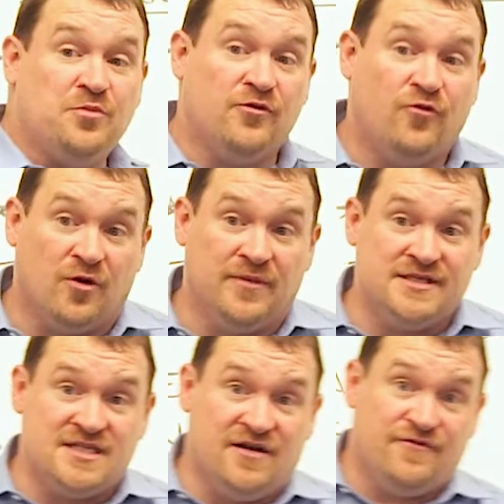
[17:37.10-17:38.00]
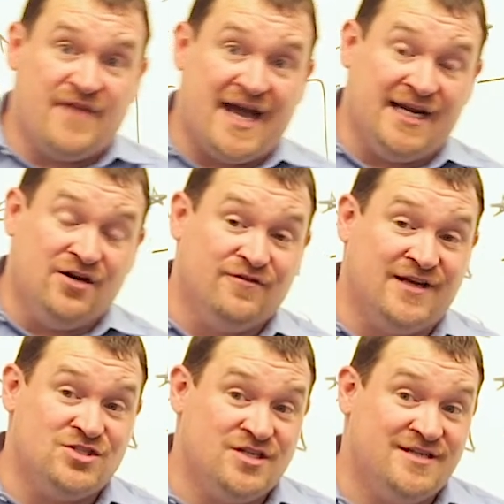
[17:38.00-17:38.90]
performance if that
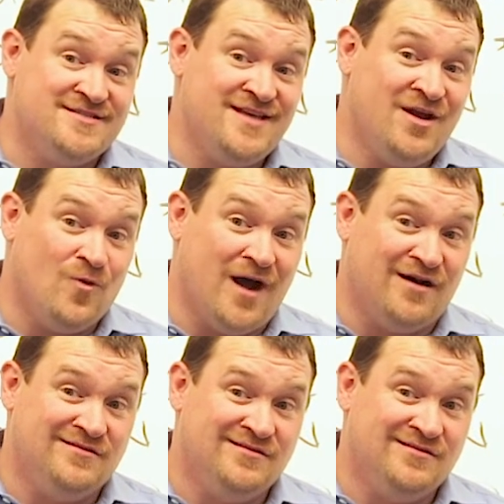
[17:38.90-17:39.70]
intervention is done well.